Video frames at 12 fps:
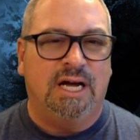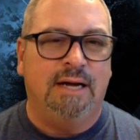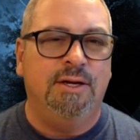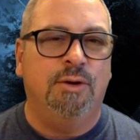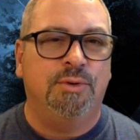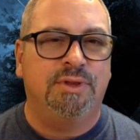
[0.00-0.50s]

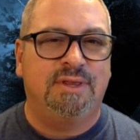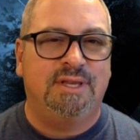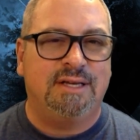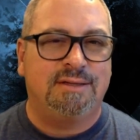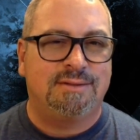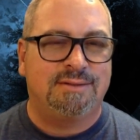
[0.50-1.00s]
I know
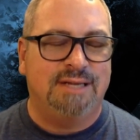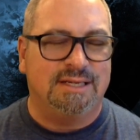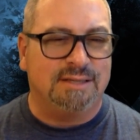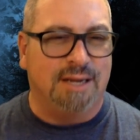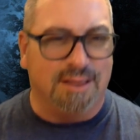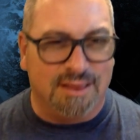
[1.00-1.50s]
that
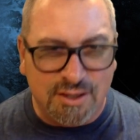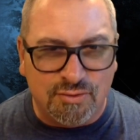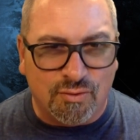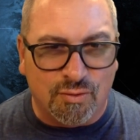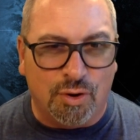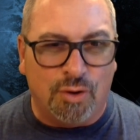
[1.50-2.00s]
that's not
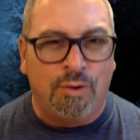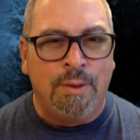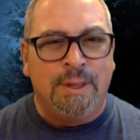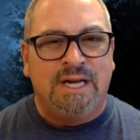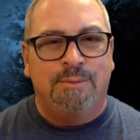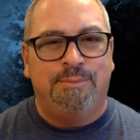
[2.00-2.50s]
literal,
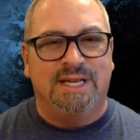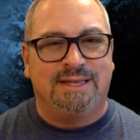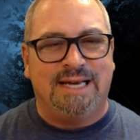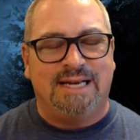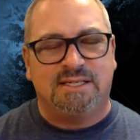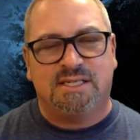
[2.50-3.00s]

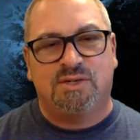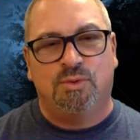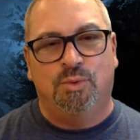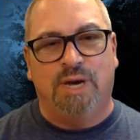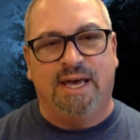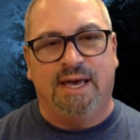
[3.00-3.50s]
but that's the
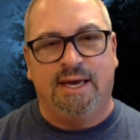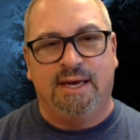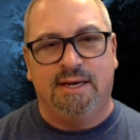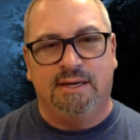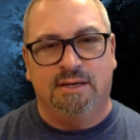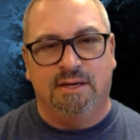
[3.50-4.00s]

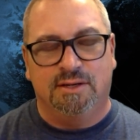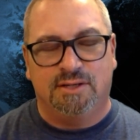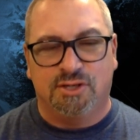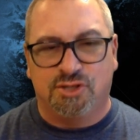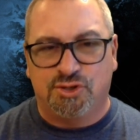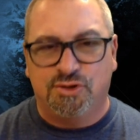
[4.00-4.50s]
way the
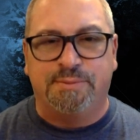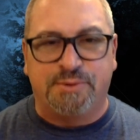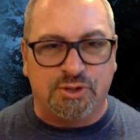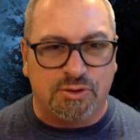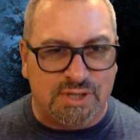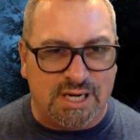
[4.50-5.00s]

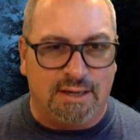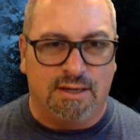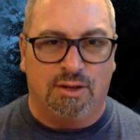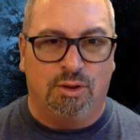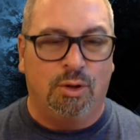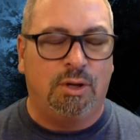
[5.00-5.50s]
scriptures kind
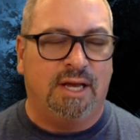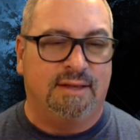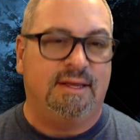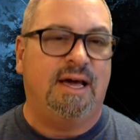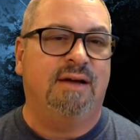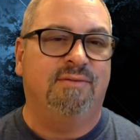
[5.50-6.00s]
of look
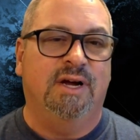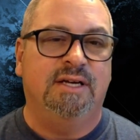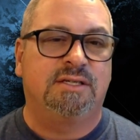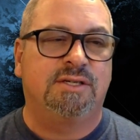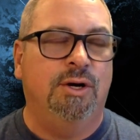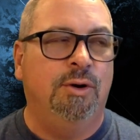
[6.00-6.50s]
at that,
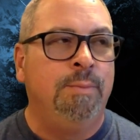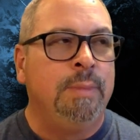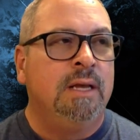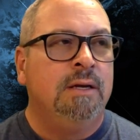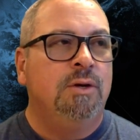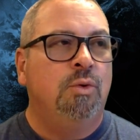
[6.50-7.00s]
right? So
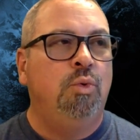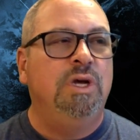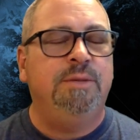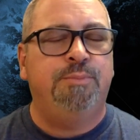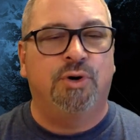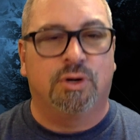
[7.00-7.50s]

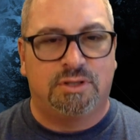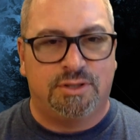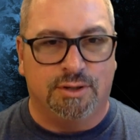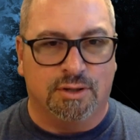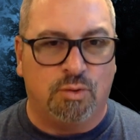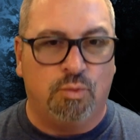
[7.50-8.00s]
we
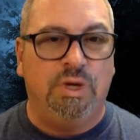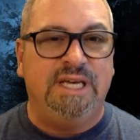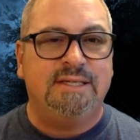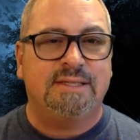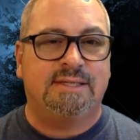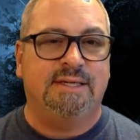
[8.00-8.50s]
partook,
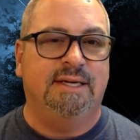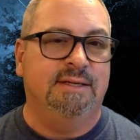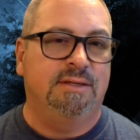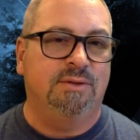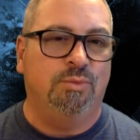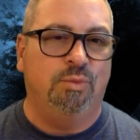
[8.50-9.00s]
we
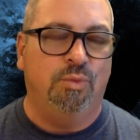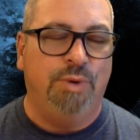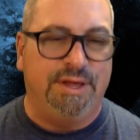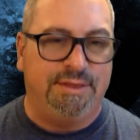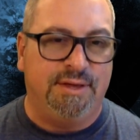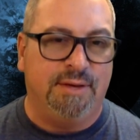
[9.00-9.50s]
sinned
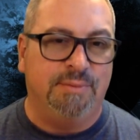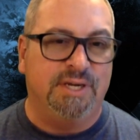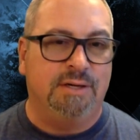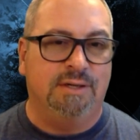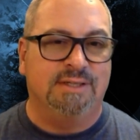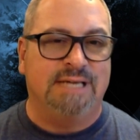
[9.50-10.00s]
with him
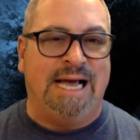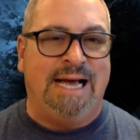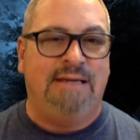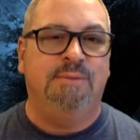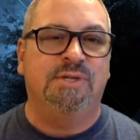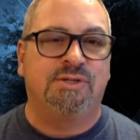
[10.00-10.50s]
because
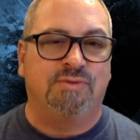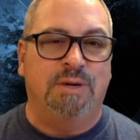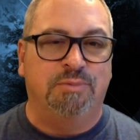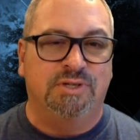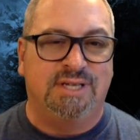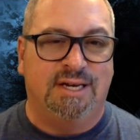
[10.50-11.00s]
Adam is
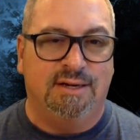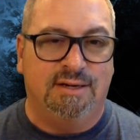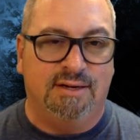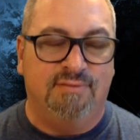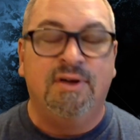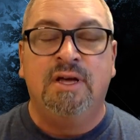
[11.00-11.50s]

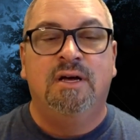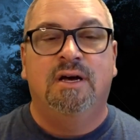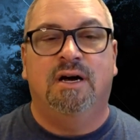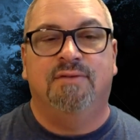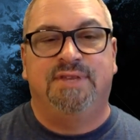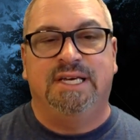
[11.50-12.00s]
representative
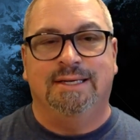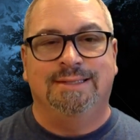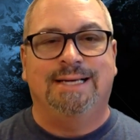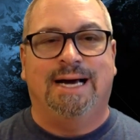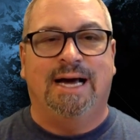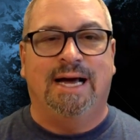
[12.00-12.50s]
of the
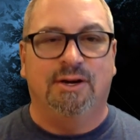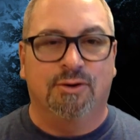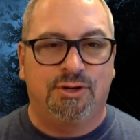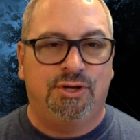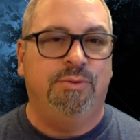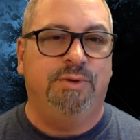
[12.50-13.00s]

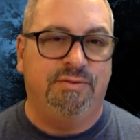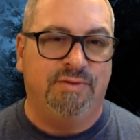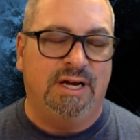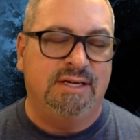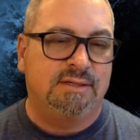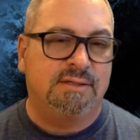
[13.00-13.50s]
entire human
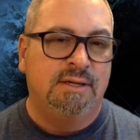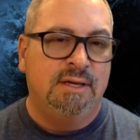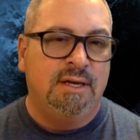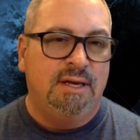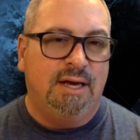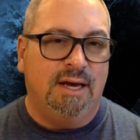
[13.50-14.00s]
race.
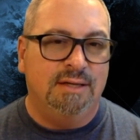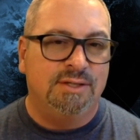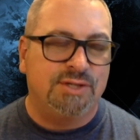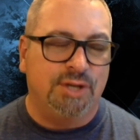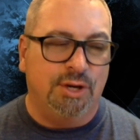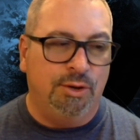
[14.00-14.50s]

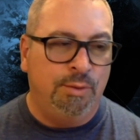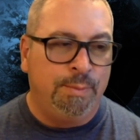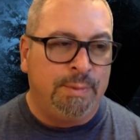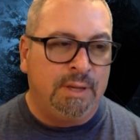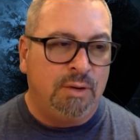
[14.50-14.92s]
And so